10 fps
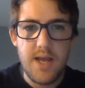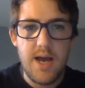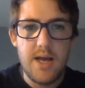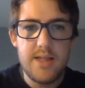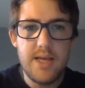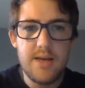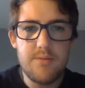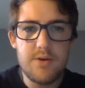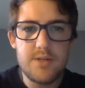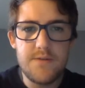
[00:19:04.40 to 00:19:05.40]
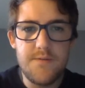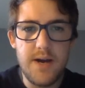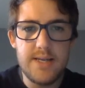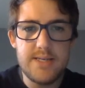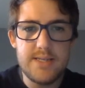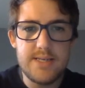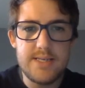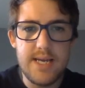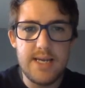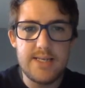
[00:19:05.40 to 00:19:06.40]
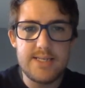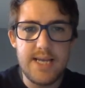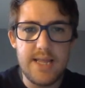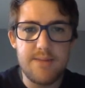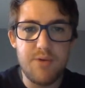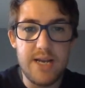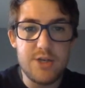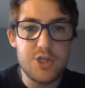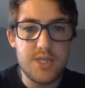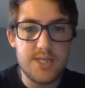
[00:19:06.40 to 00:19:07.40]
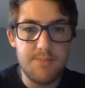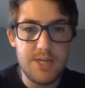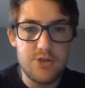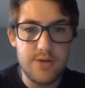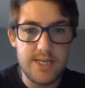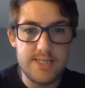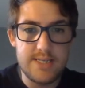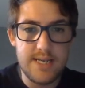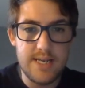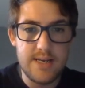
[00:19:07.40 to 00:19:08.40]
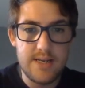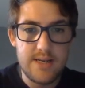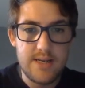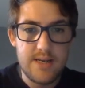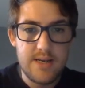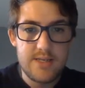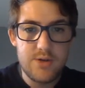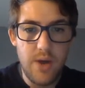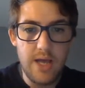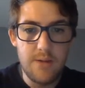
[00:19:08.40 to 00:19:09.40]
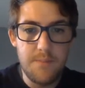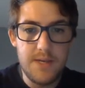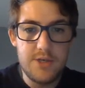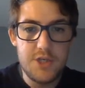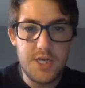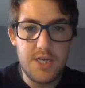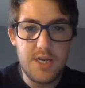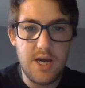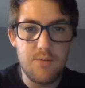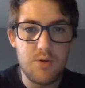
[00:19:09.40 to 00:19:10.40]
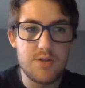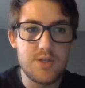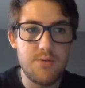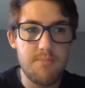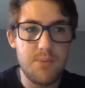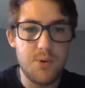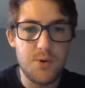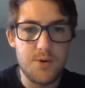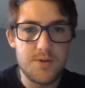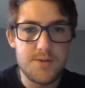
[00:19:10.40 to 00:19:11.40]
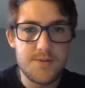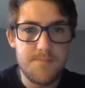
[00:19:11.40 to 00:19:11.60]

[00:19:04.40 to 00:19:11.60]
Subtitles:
and then I'm going to find in this dataset the branch that I'm interested in. So LPG I want to import.